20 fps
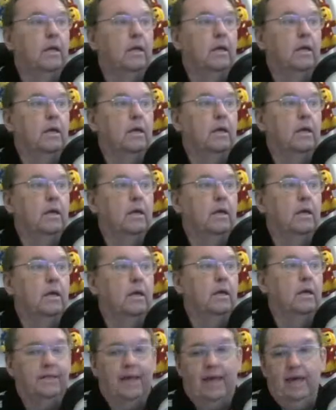What
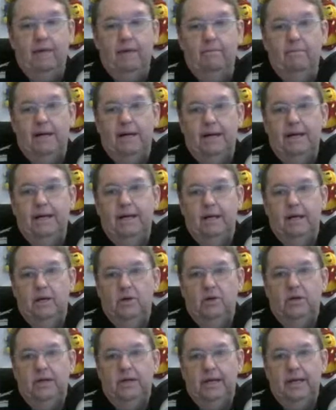am I
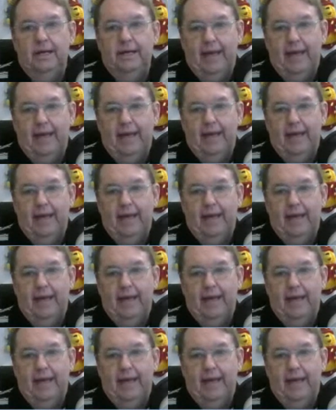looking at?